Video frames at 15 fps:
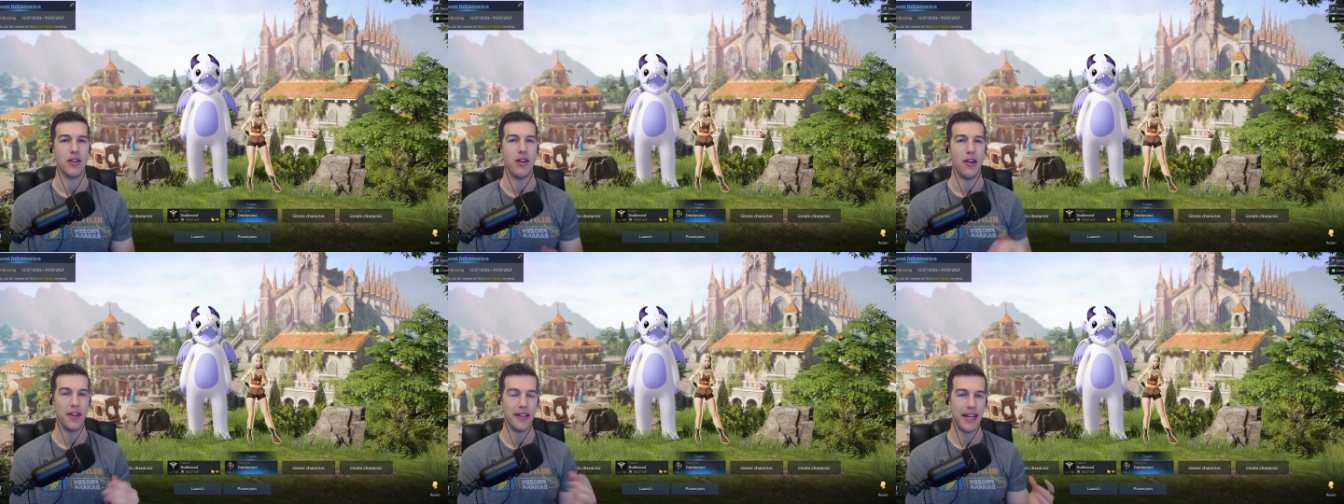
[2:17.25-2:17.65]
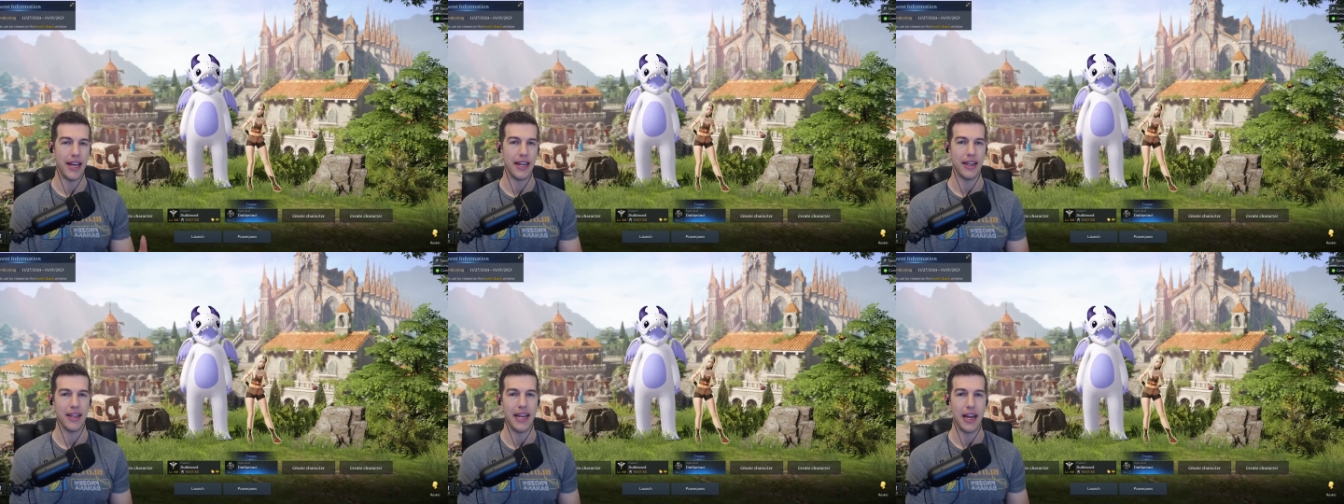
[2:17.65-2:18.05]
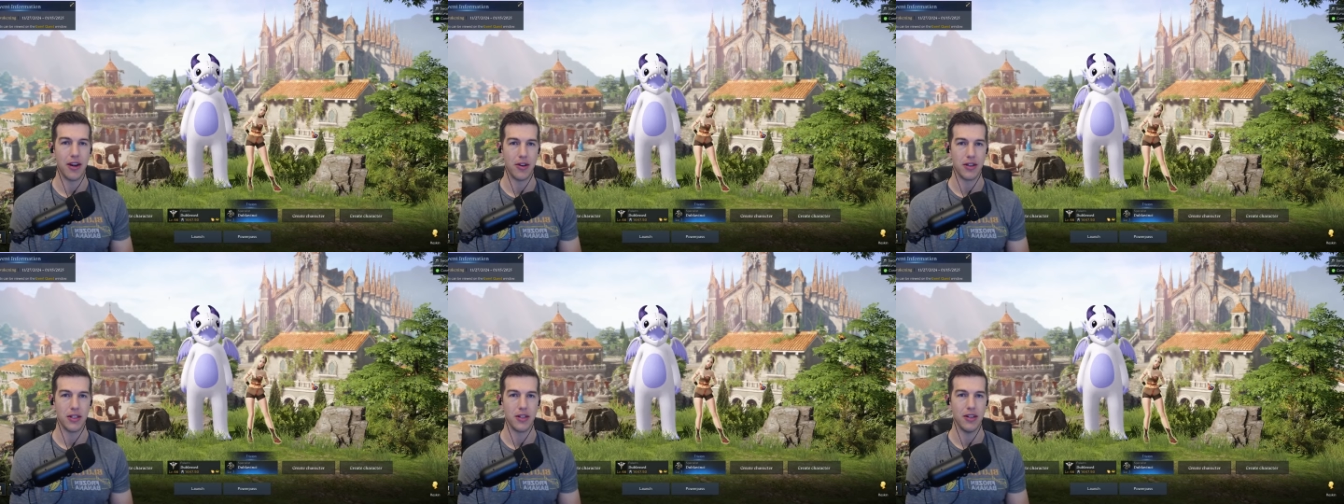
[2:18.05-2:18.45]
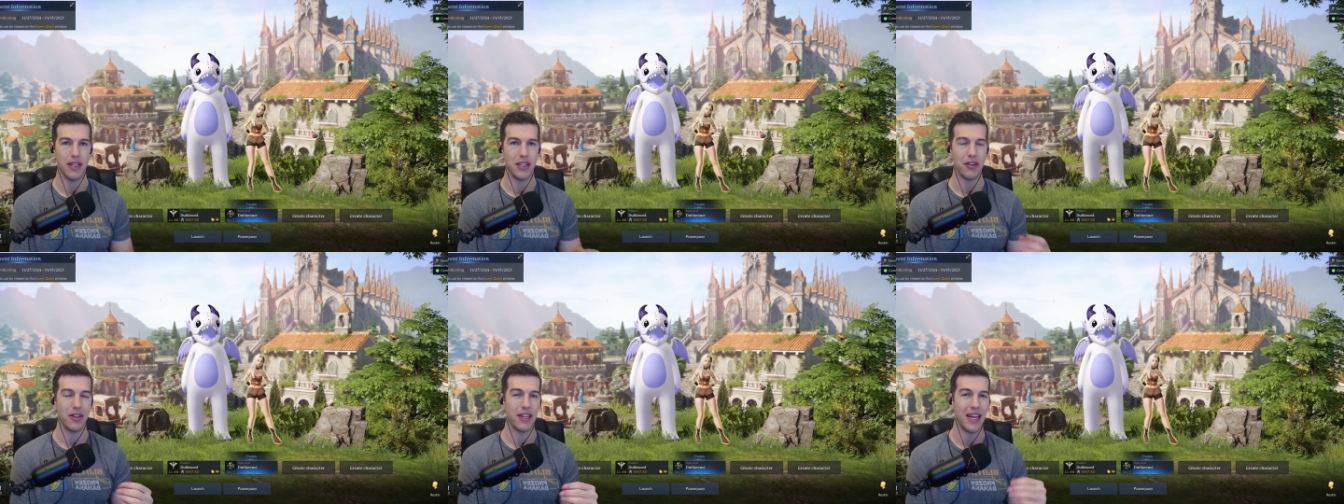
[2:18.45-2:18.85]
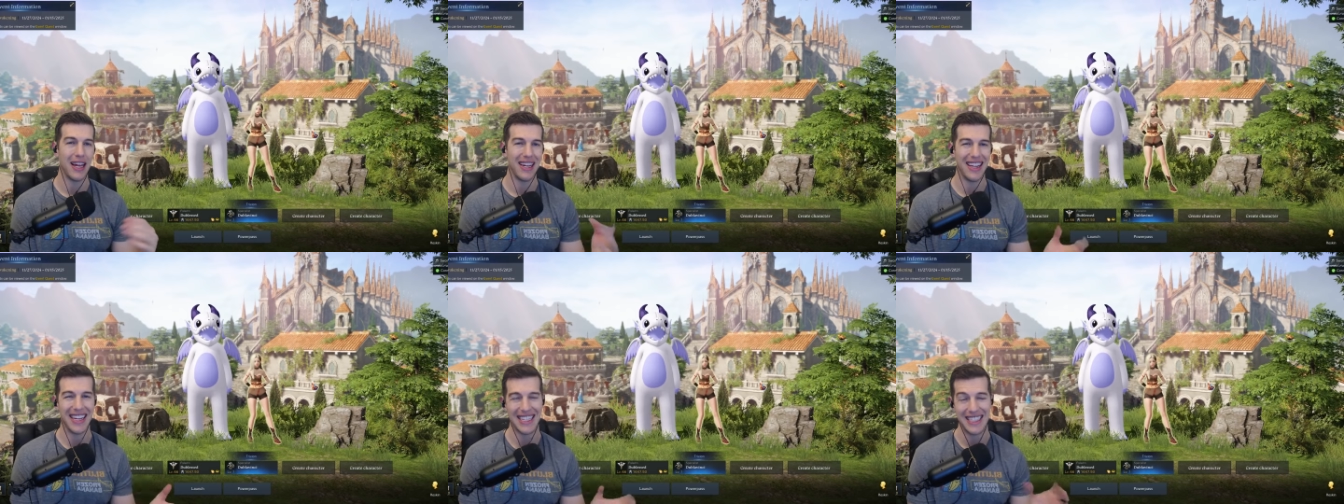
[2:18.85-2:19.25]
on that character and you can
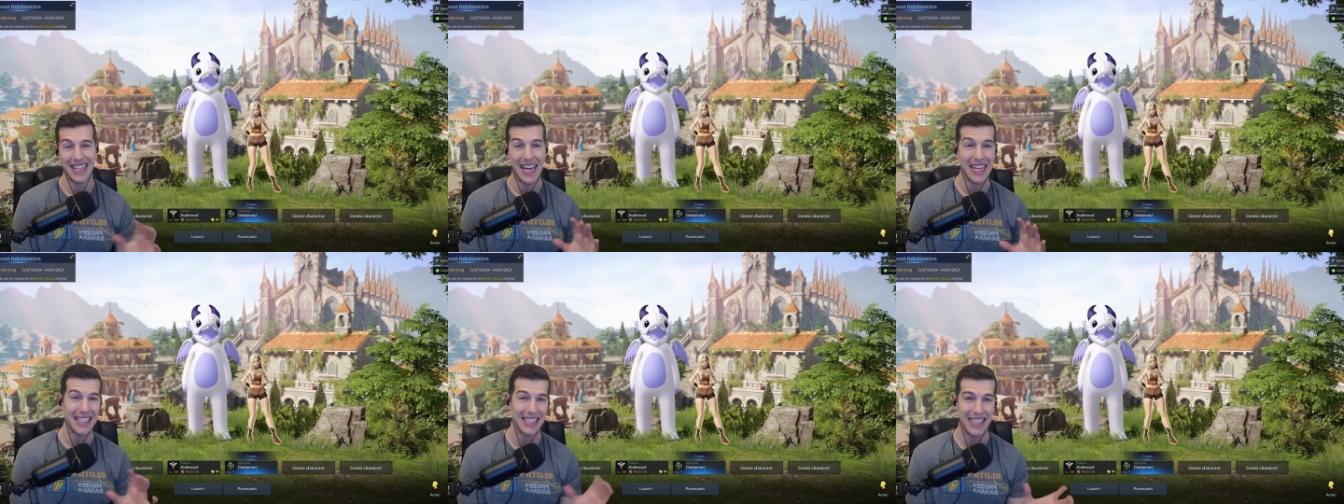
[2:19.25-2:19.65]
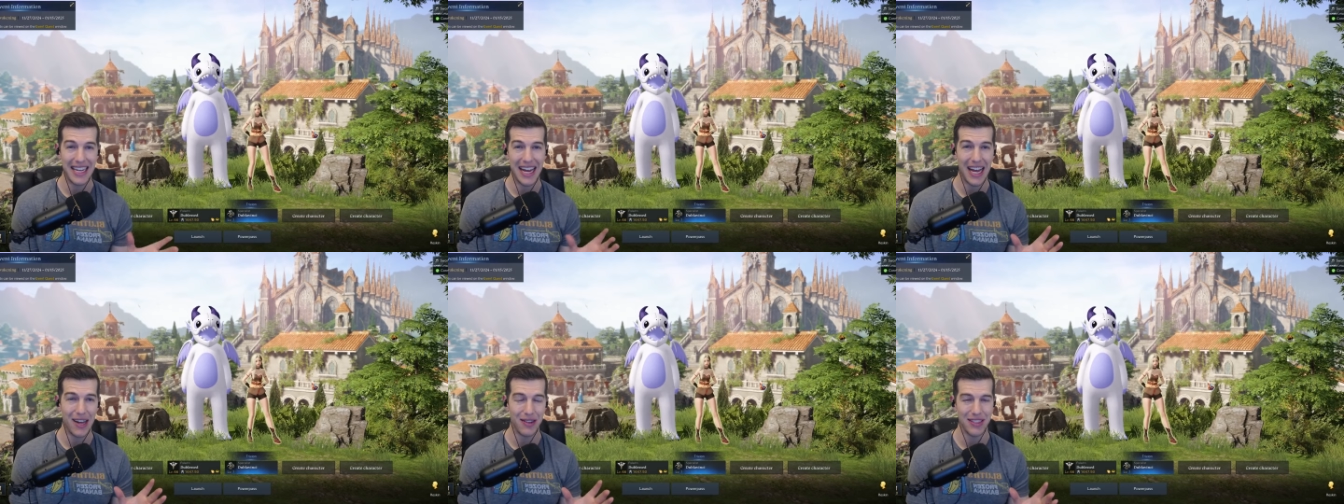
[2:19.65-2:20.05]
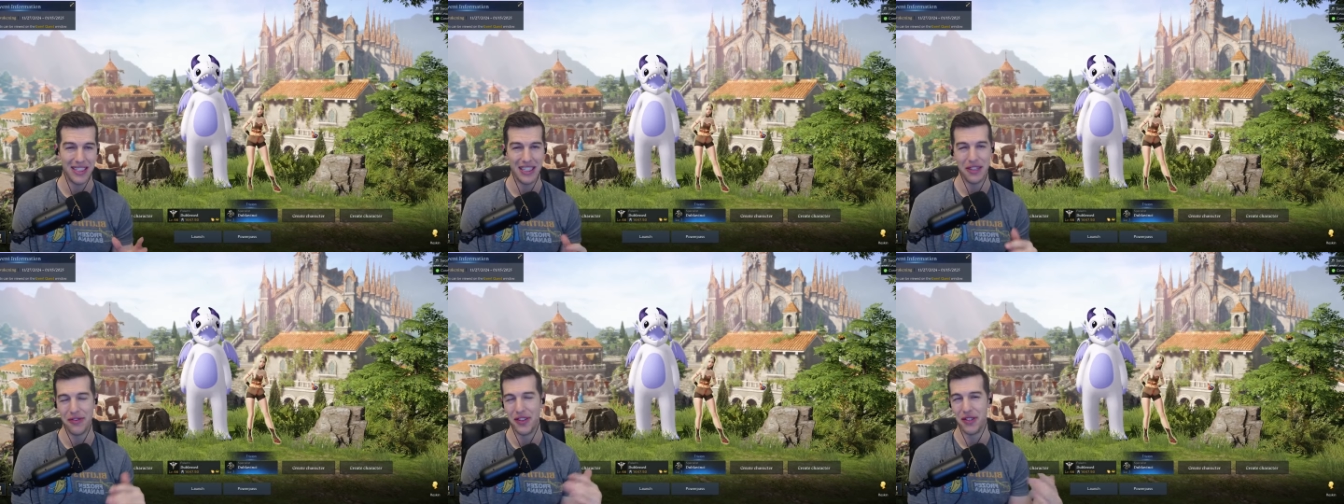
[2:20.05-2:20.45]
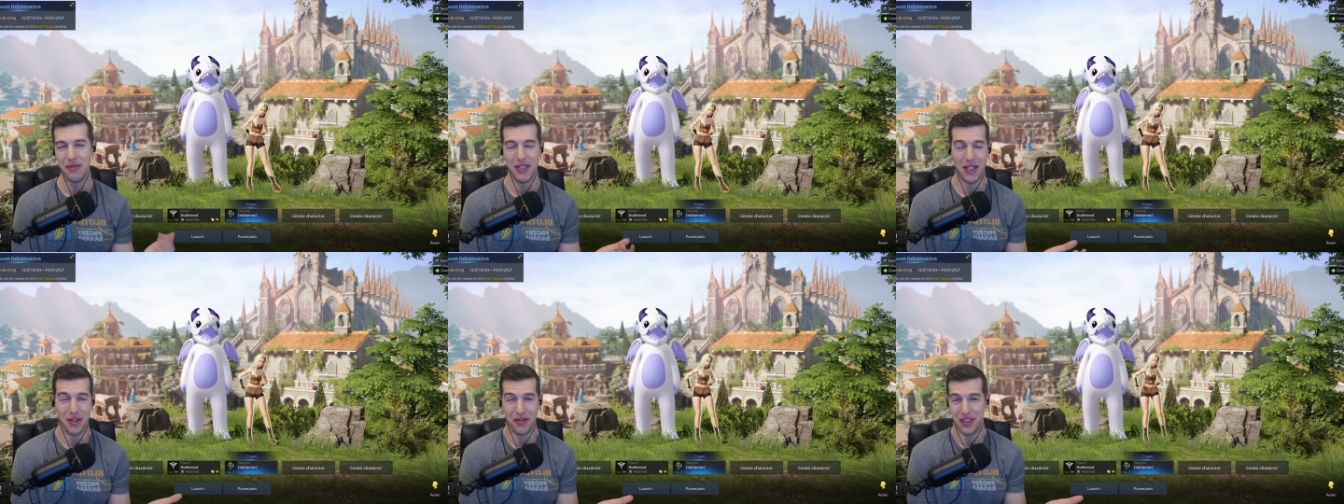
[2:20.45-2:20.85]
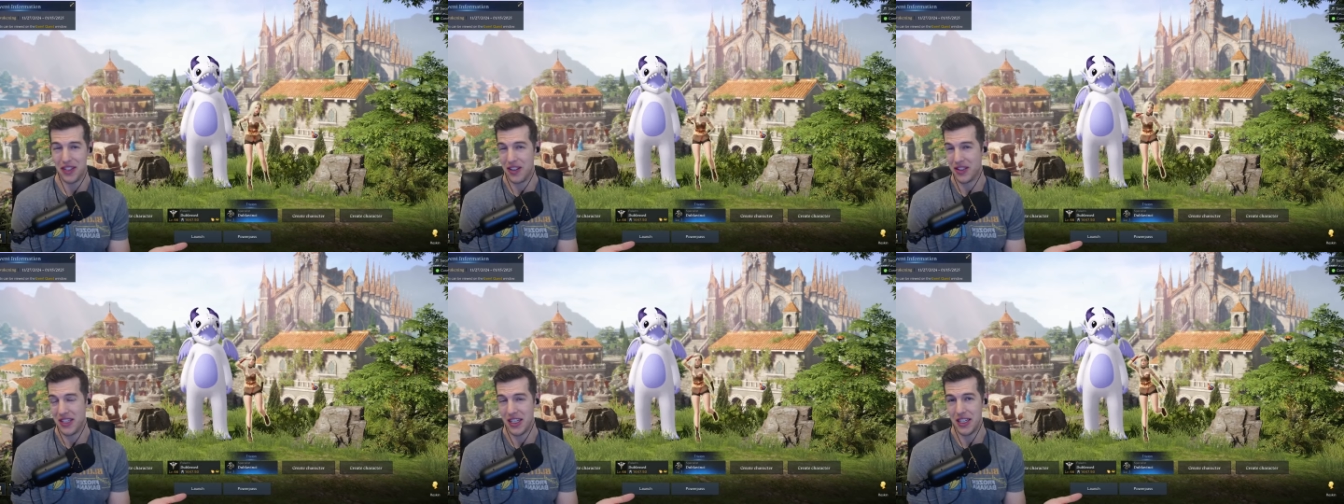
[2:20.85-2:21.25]
kind of like test it out and if you you know if it
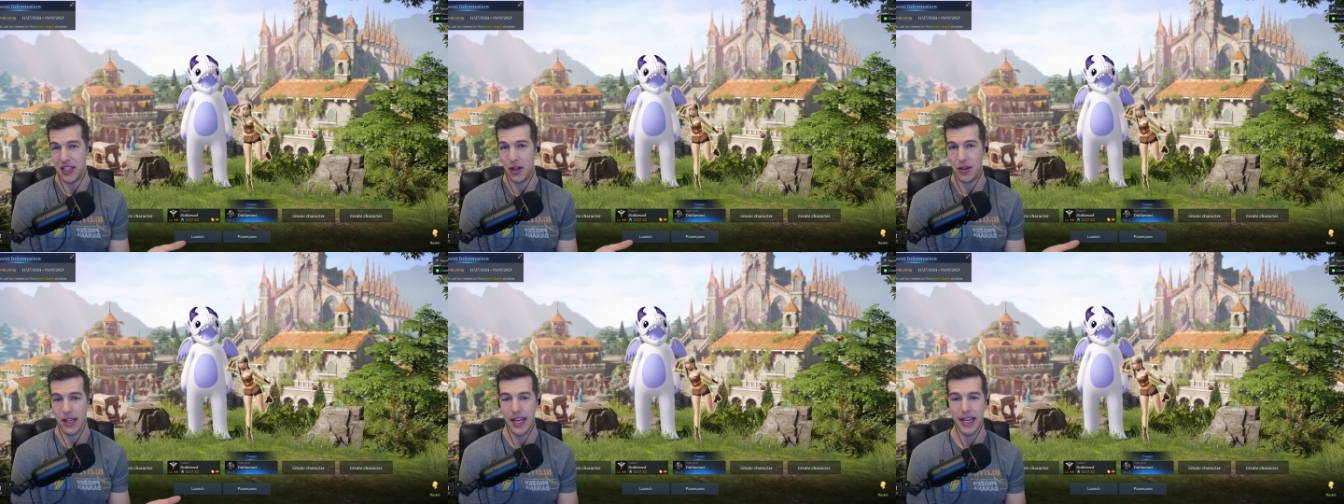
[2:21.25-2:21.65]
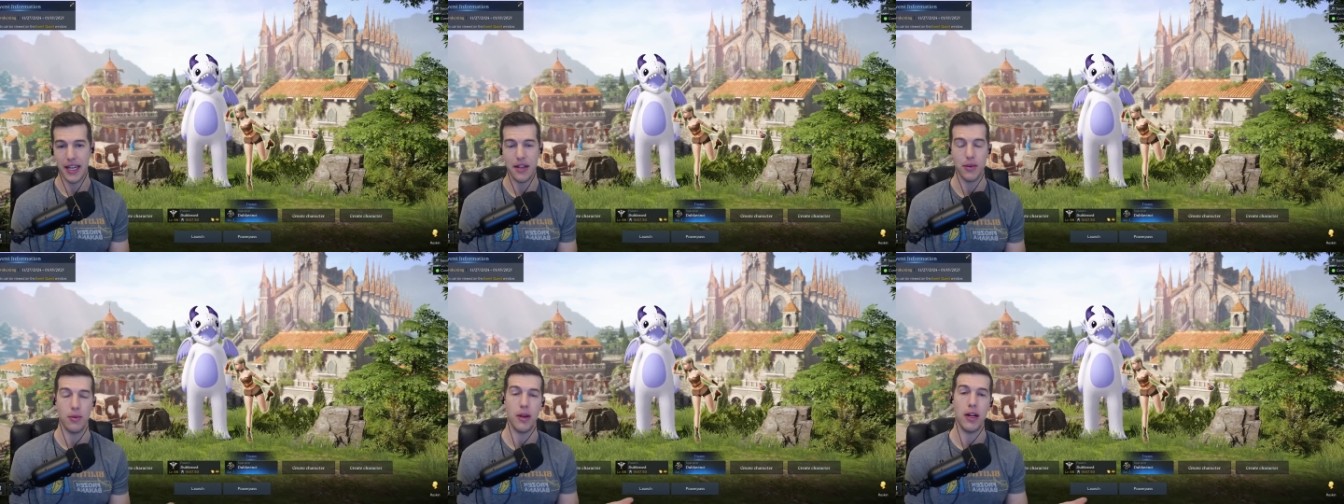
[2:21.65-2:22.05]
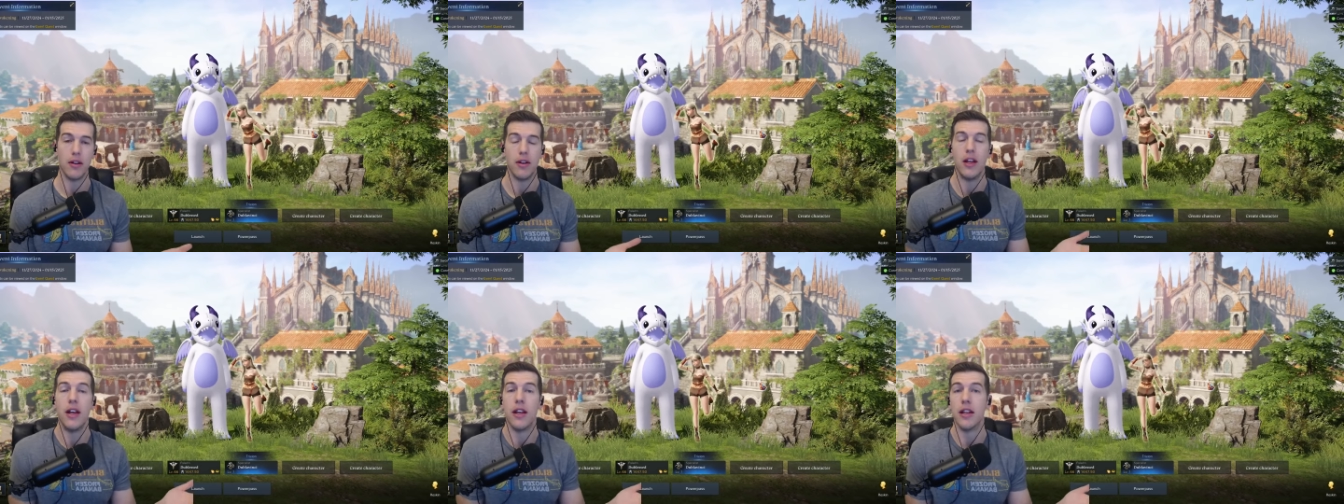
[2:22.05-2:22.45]
turns out you don't like it well